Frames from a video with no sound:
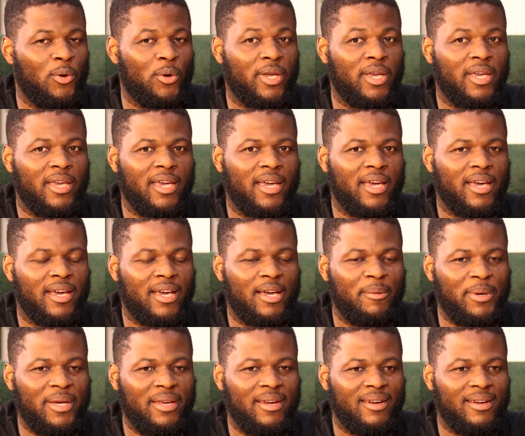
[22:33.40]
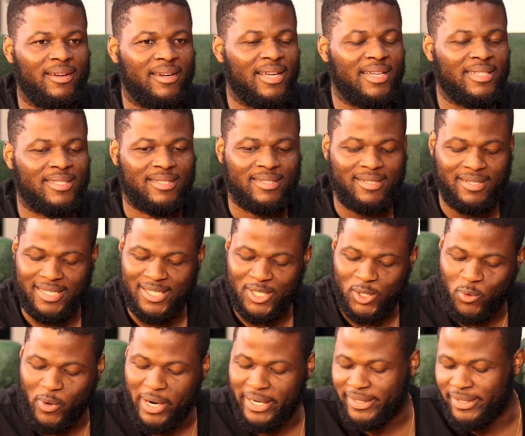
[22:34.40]
Okay, yeah. I mean,
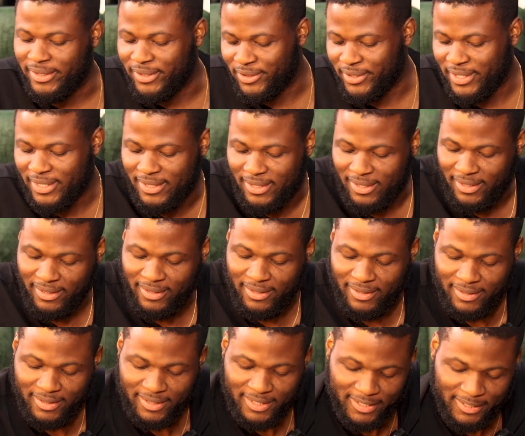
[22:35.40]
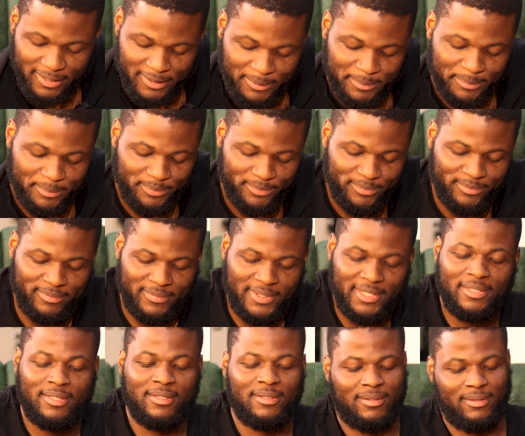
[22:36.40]
that's quite interesting.
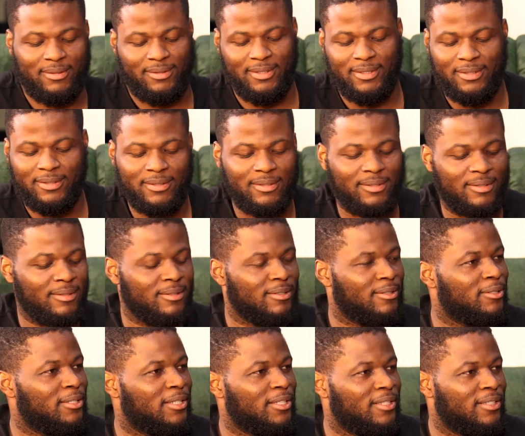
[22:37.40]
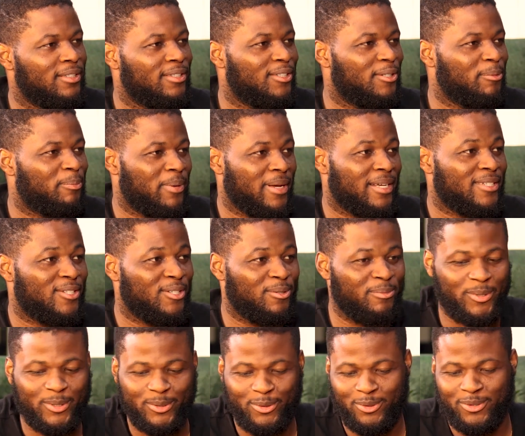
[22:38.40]
This is the plastic
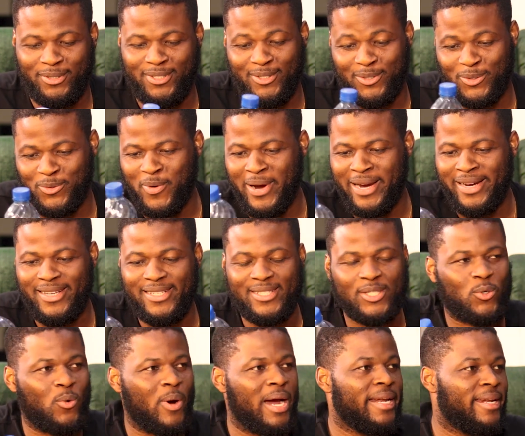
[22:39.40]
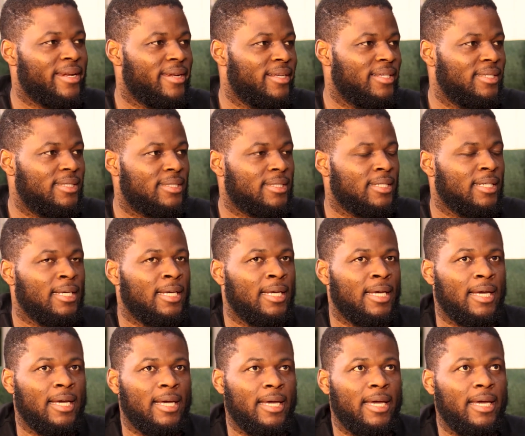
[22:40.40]
bottles. It's quite neat,
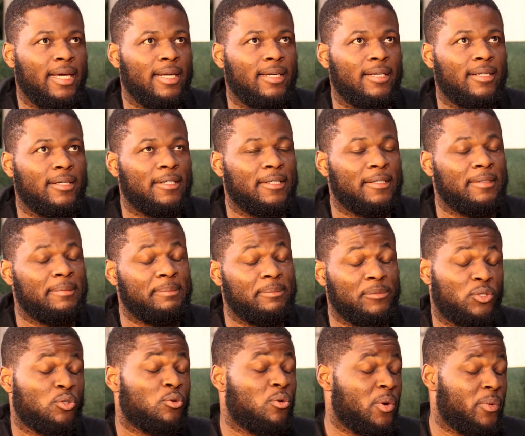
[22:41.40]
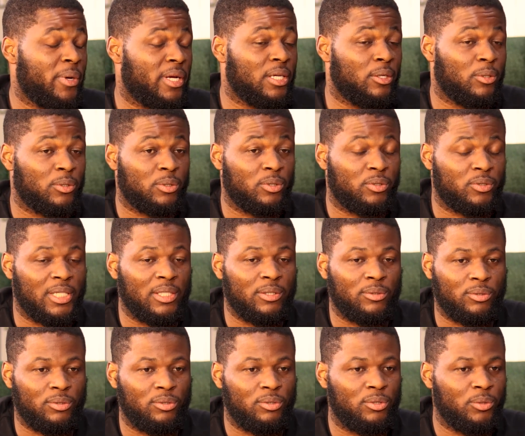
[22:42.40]
and so what we are also trying
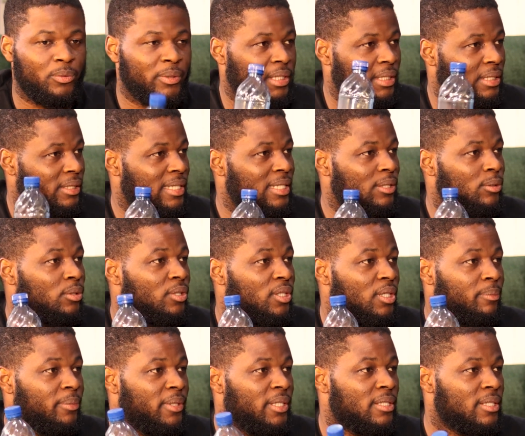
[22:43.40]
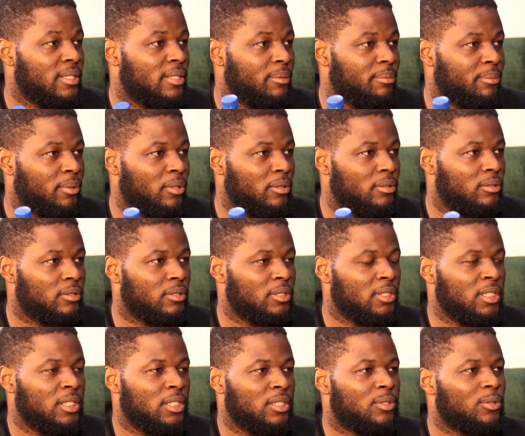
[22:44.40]
to do, we are trying to nip this in the bud.
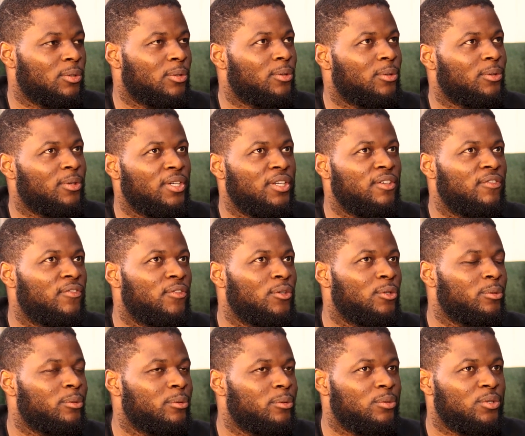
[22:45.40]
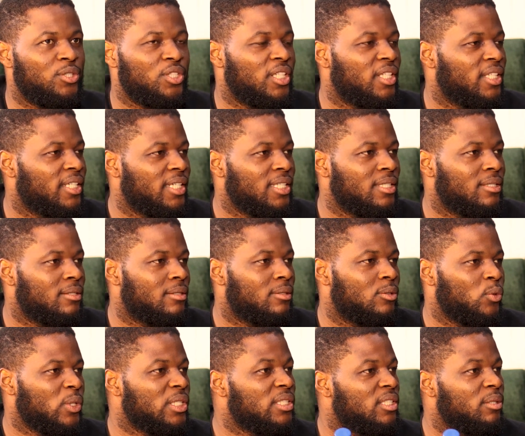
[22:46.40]
So if you generate
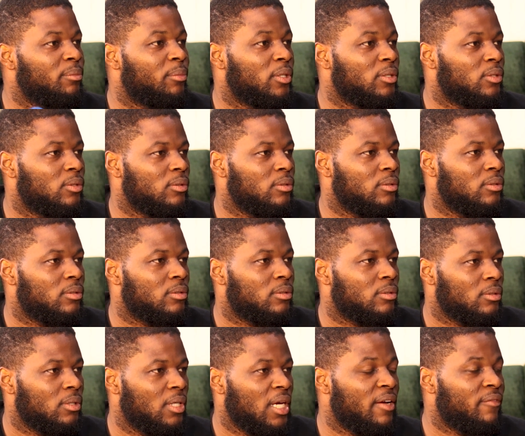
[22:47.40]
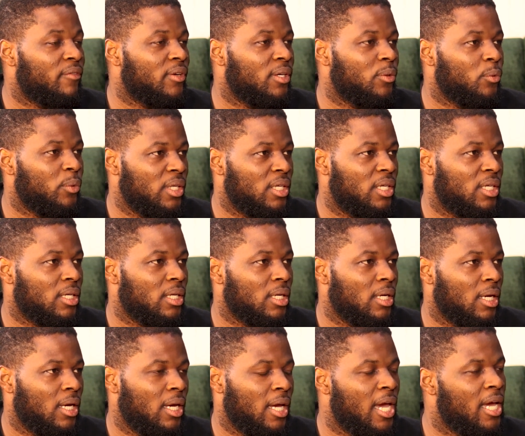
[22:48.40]
20 bottles every week,
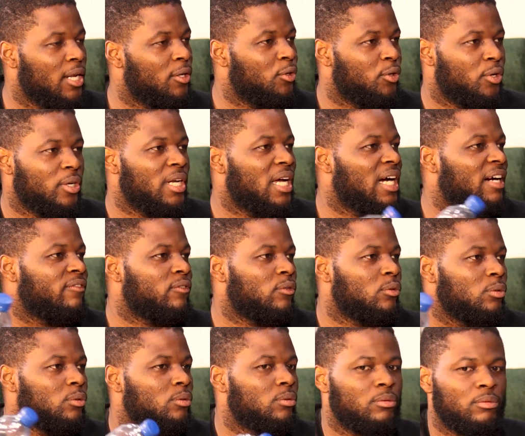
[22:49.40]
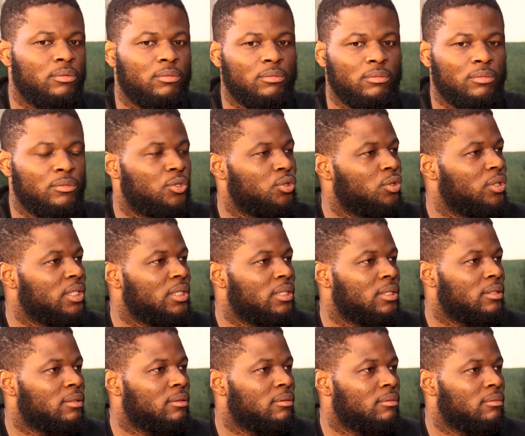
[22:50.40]
and you don't have to throw
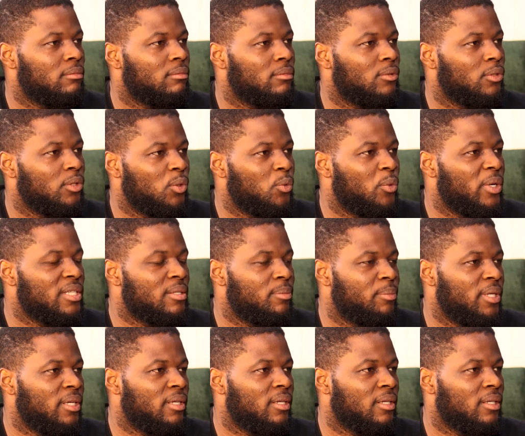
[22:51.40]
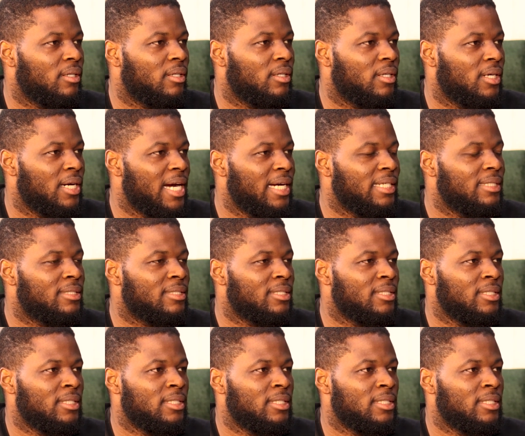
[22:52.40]
it to the waste bin, right?